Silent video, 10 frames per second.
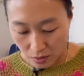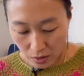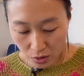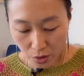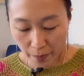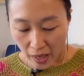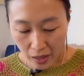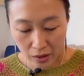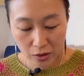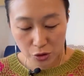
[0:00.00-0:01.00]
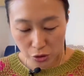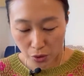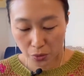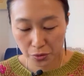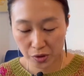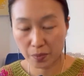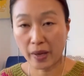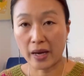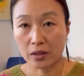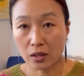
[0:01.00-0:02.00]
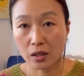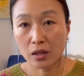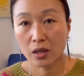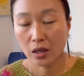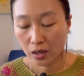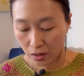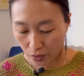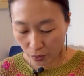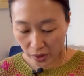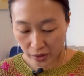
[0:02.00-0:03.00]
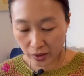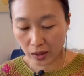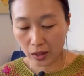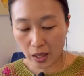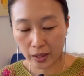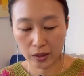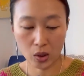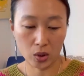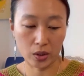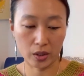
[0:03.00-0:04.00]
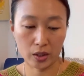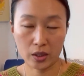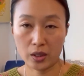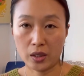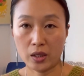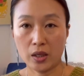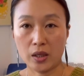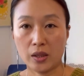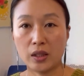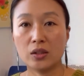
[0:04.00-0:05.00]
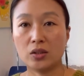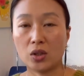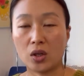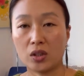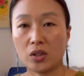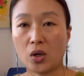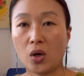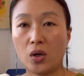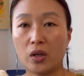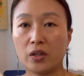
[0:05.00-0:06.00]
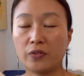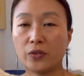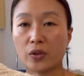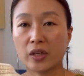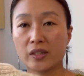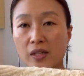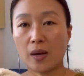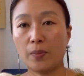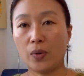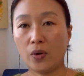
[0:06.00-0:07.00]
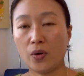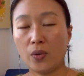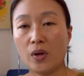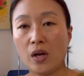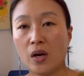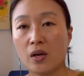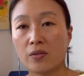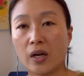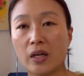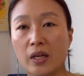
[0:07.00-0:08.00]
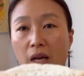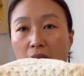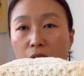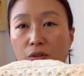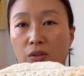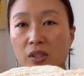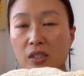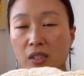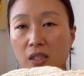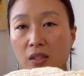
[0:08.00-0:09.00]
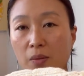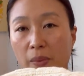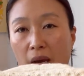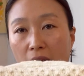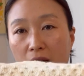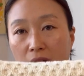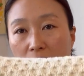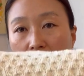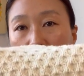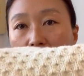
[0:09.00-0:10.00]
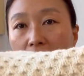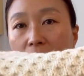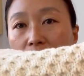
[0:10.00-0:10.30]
the pattern shows better with light color than the dark color. For example, right now you can see the pattern, right?